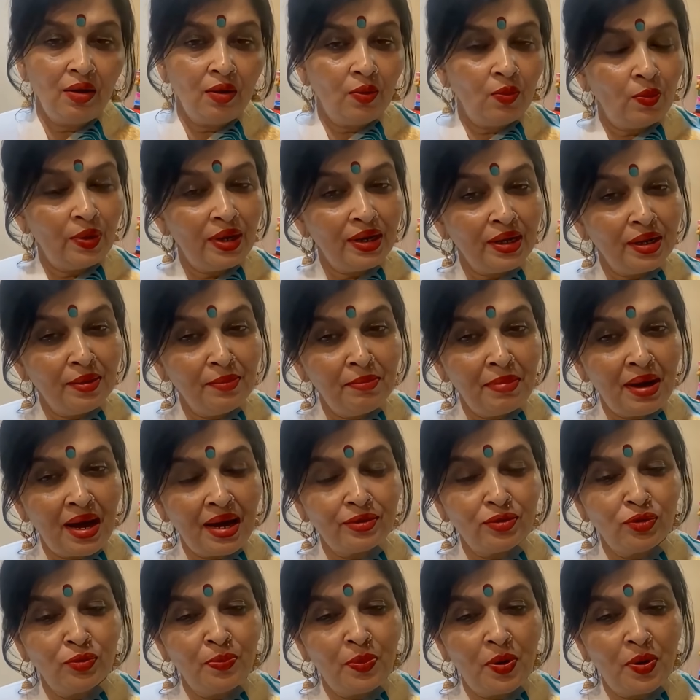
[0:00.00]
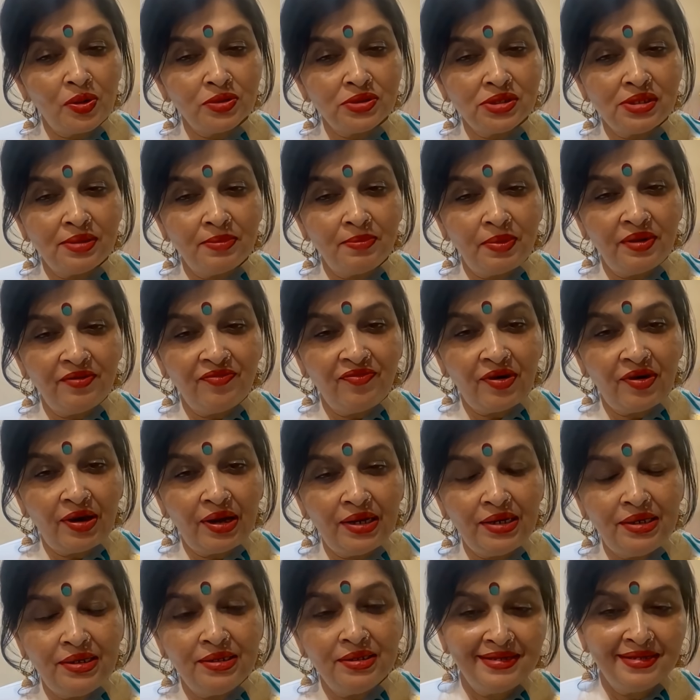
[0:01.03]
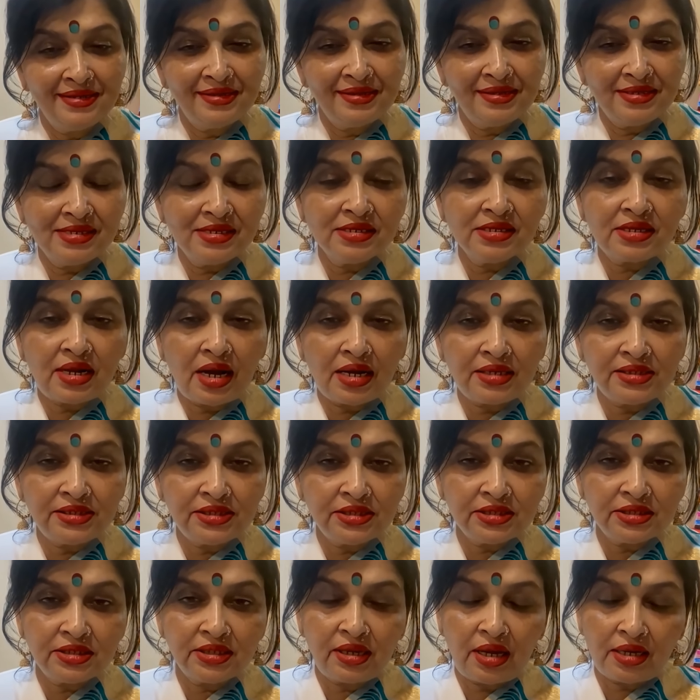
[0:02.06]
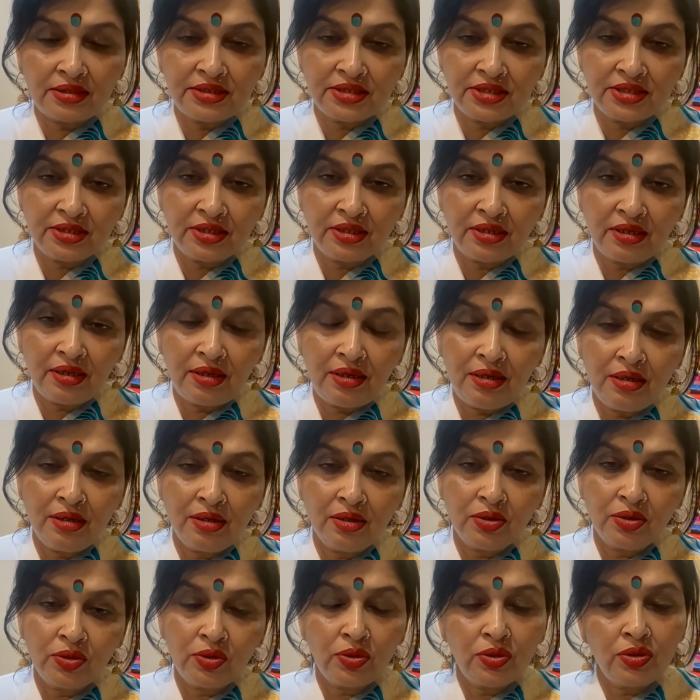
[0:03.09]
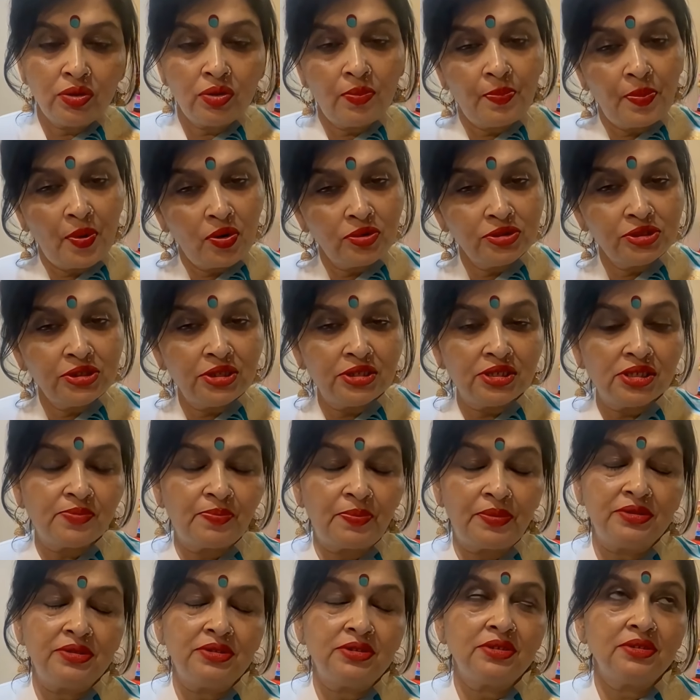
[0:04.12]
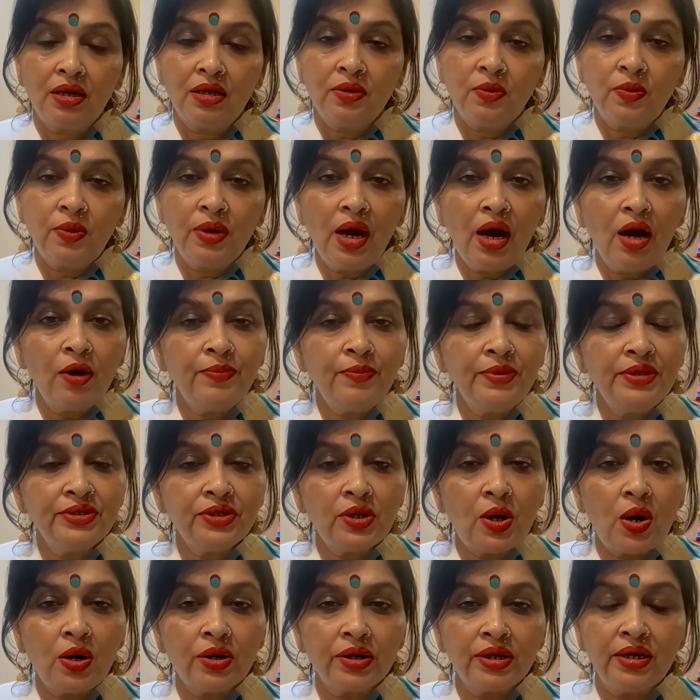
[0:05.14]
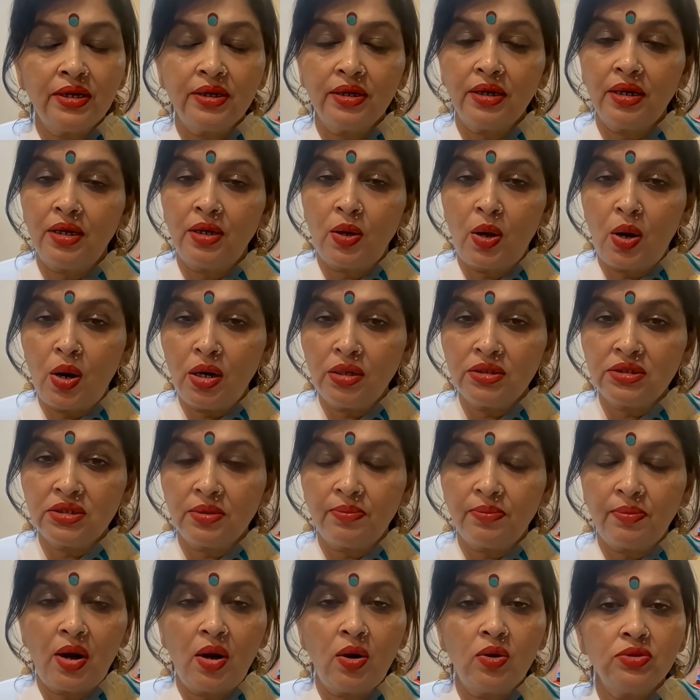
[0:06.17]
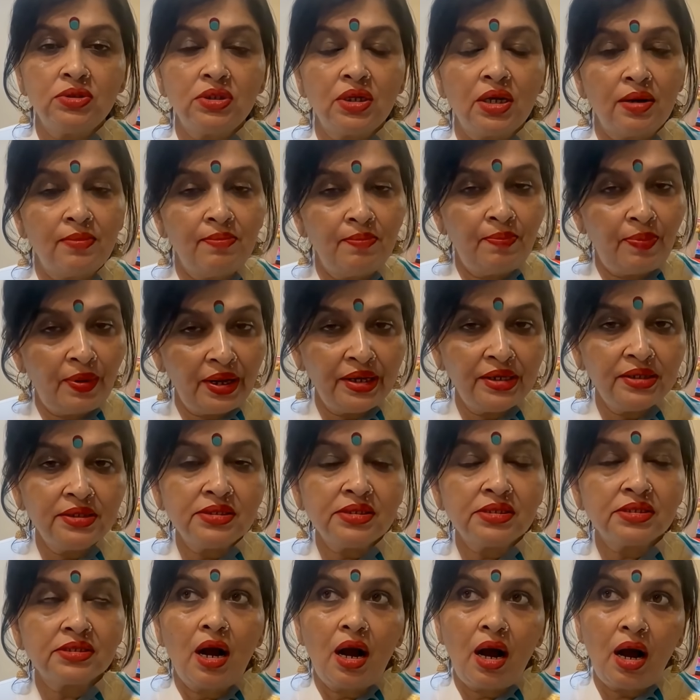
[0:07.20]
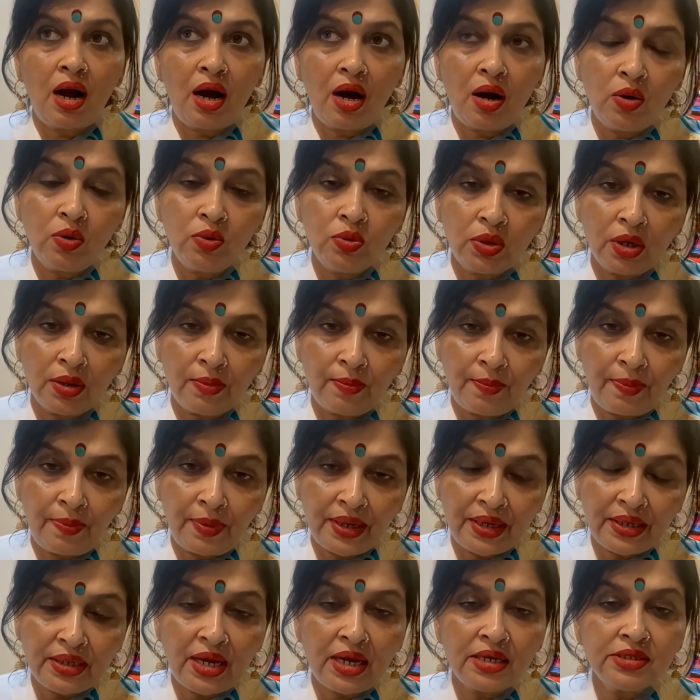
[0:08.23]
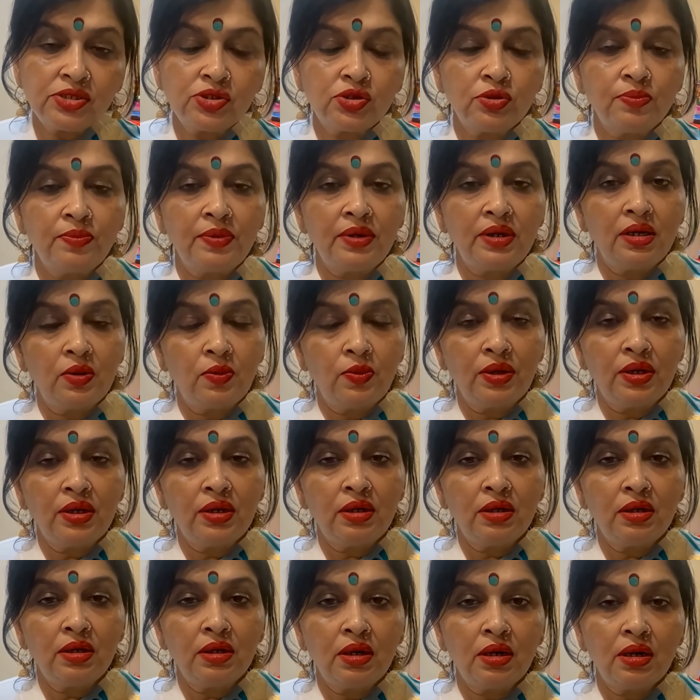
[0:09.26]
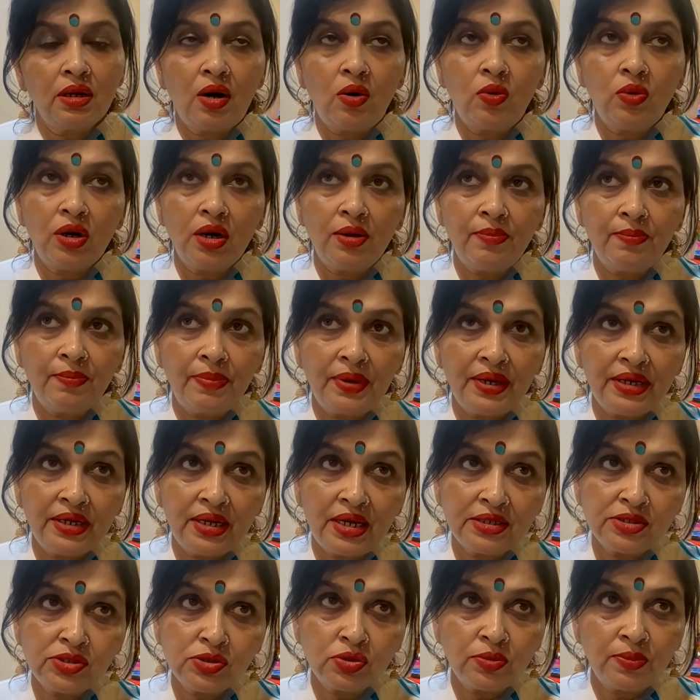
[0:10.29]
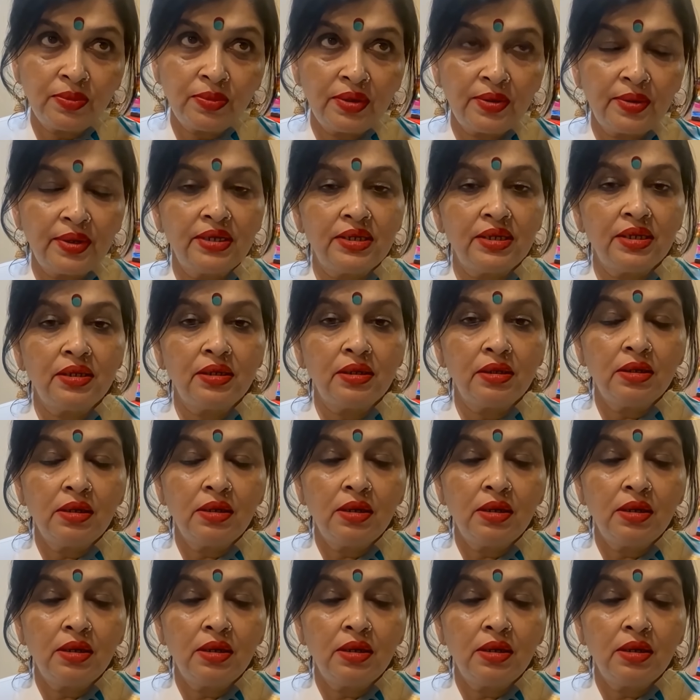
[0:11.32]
Welcome back to POSH Simplified. This is Rajeshri Rajshekhar, your POSH expert. We have been talking a lot about complaints, how complaint has to be given, how complaint has to be written,